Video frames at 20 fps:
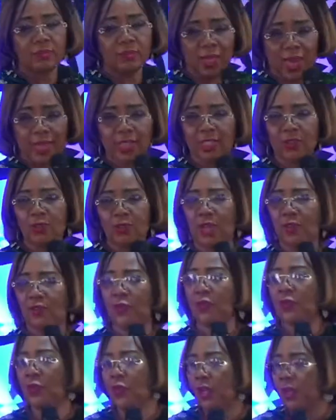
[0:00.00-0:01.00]
I give you that for
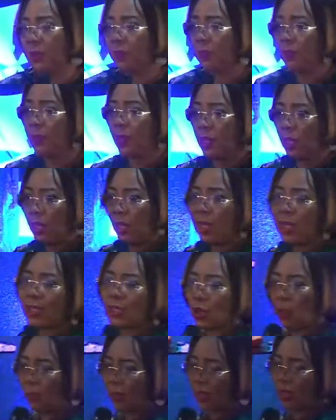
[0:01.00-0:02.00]
free. Let's
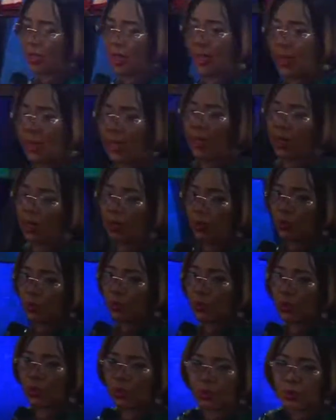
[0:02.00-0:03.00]
come back so that I can
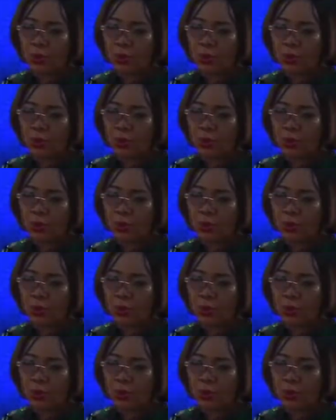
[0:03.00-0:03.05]
close.